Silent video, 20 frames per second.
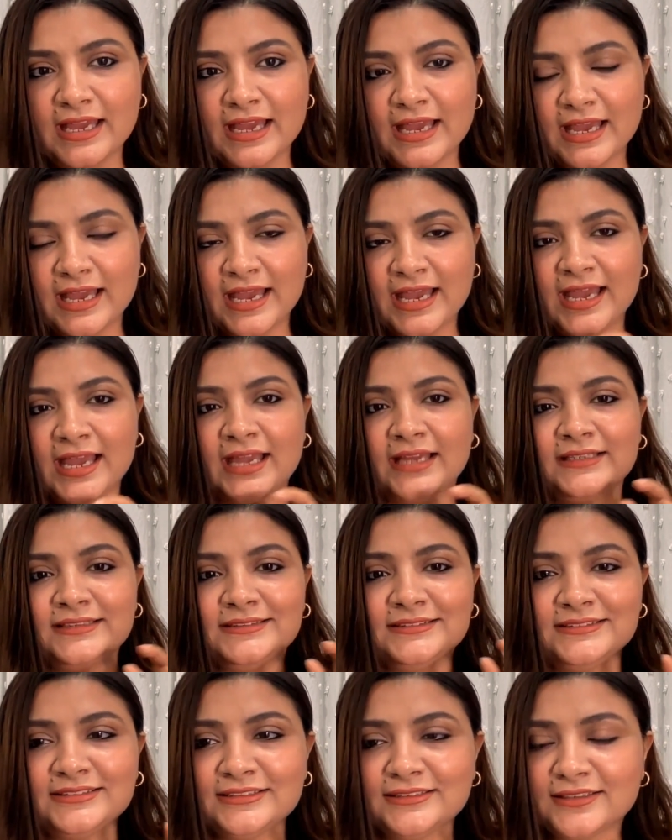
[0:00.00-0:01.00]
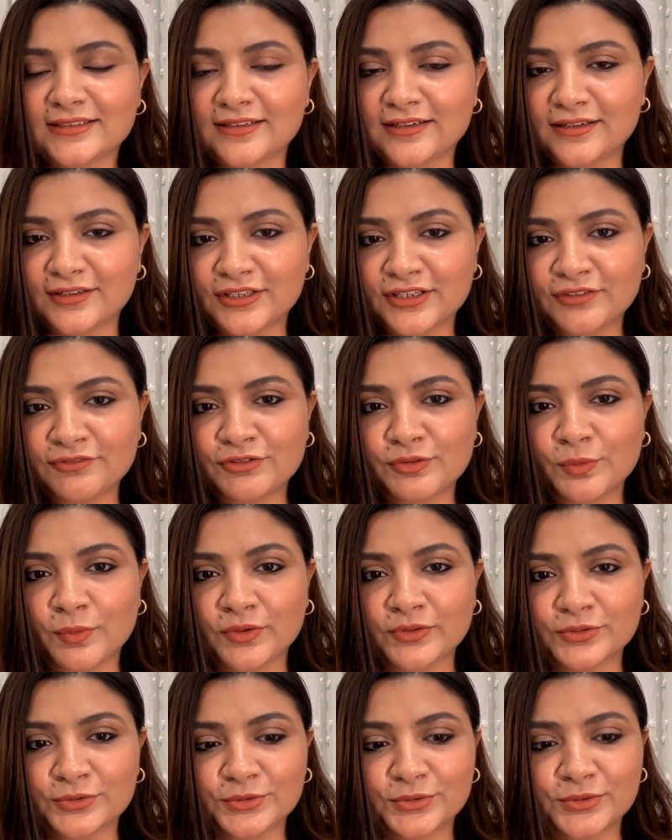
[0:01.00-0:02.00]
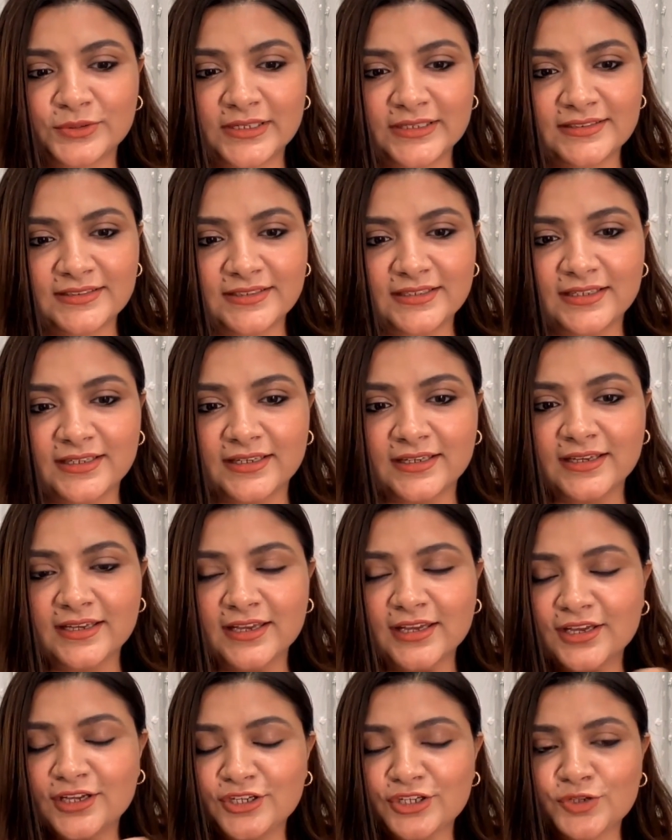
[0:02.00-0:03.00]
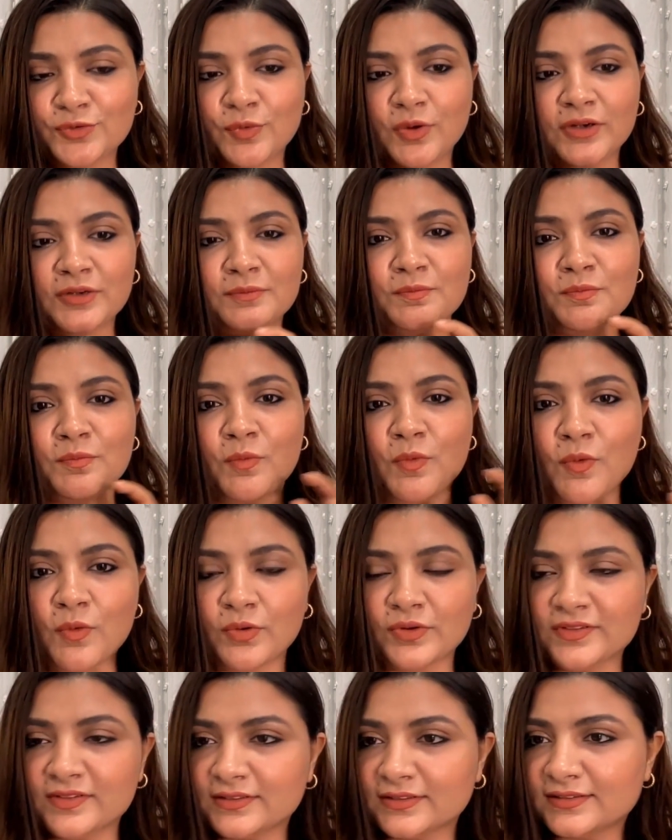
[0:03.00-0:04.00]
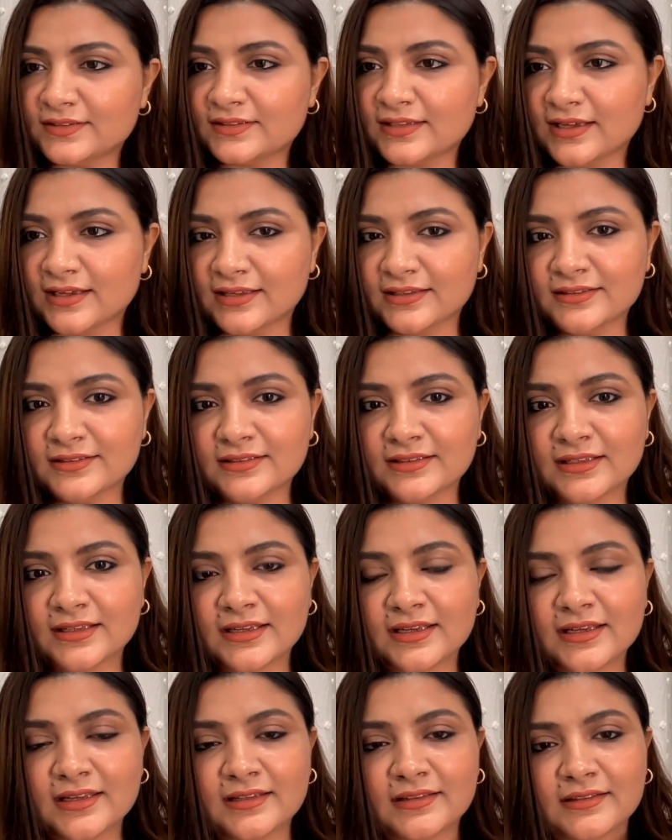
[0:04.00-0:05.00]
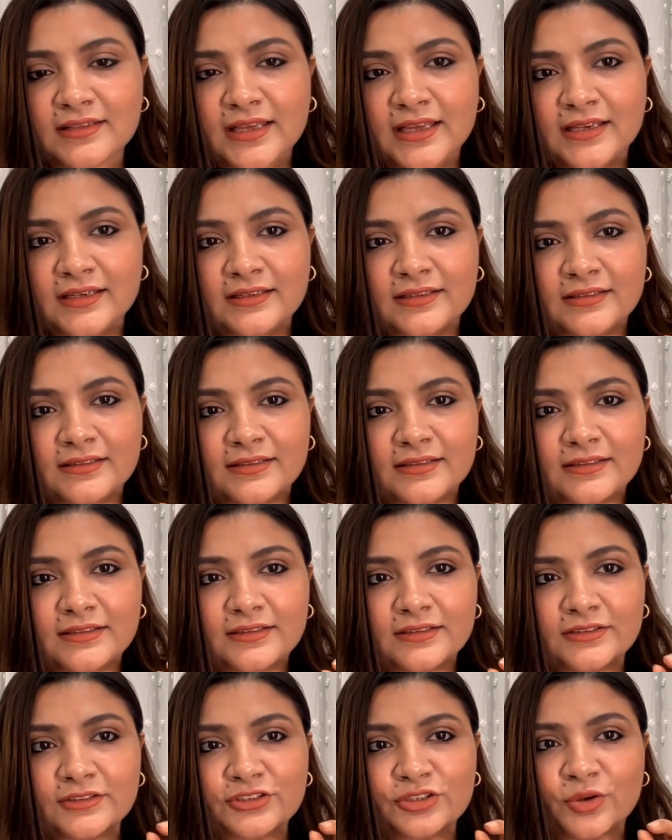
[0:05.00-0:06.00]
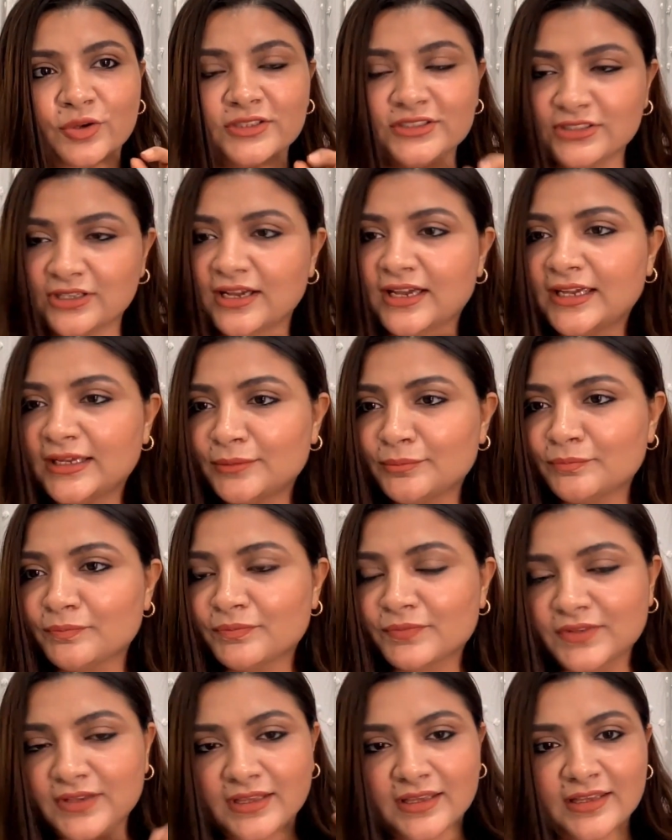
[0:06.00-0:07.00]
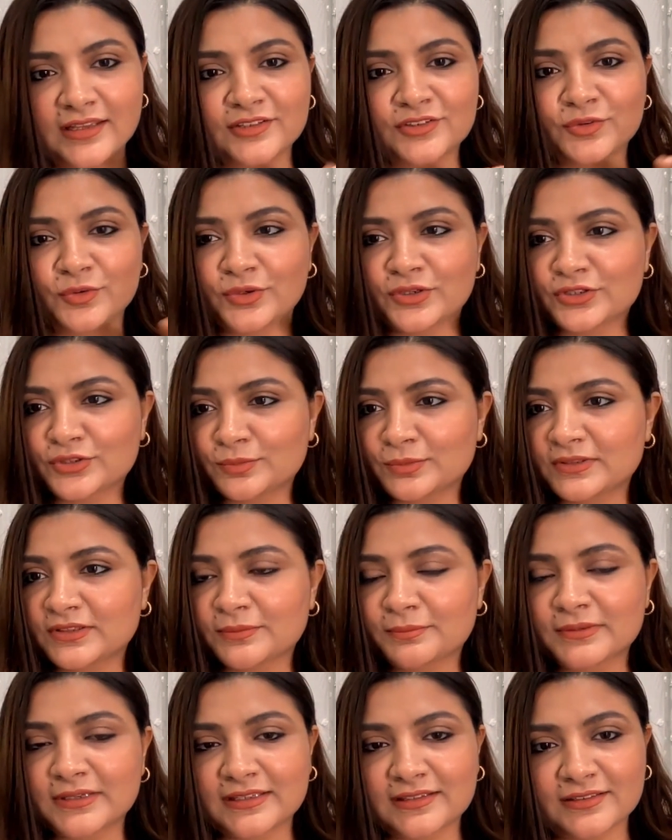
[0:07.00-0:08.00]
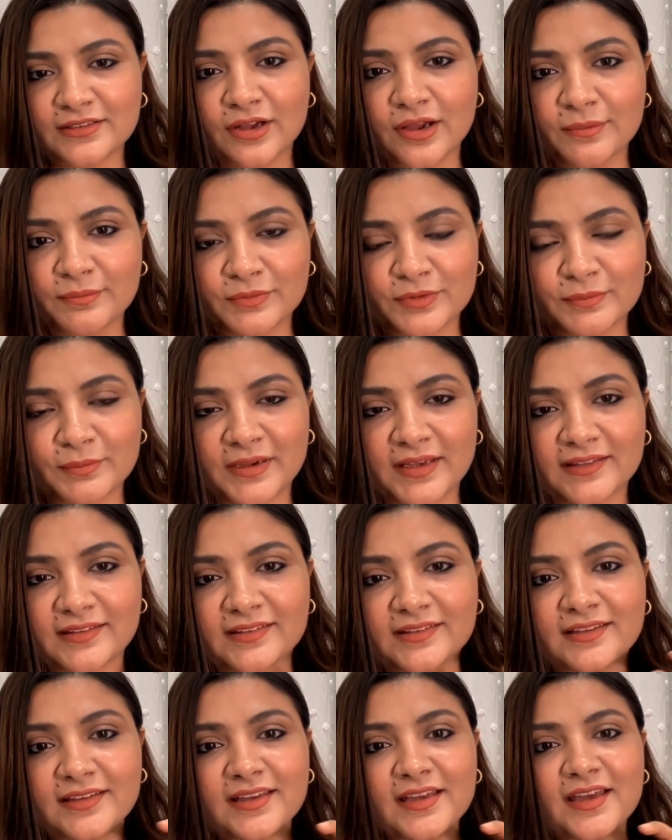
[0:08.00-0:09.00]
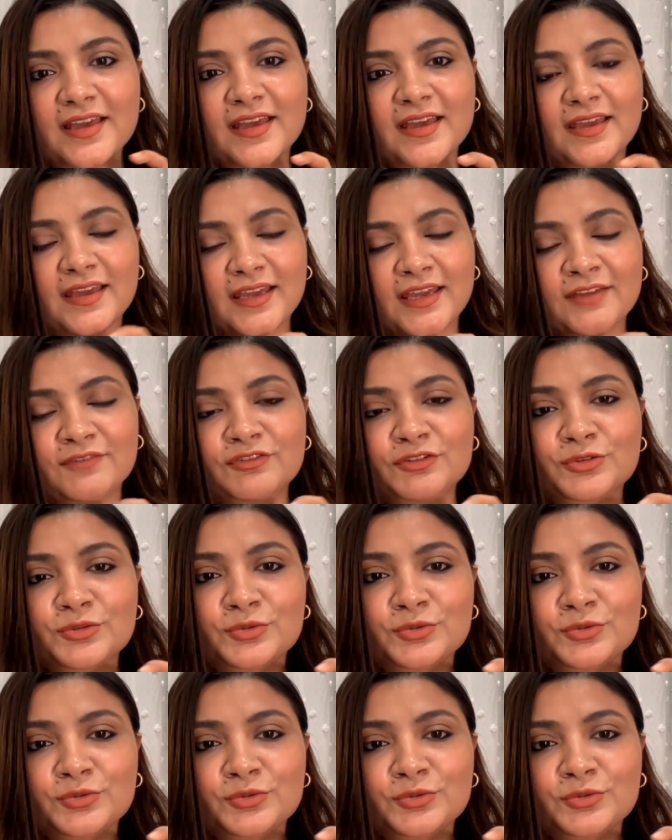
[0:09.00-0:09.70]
and if you want to, let's say you want more success, then your time is going to be the biggest compromise. If you do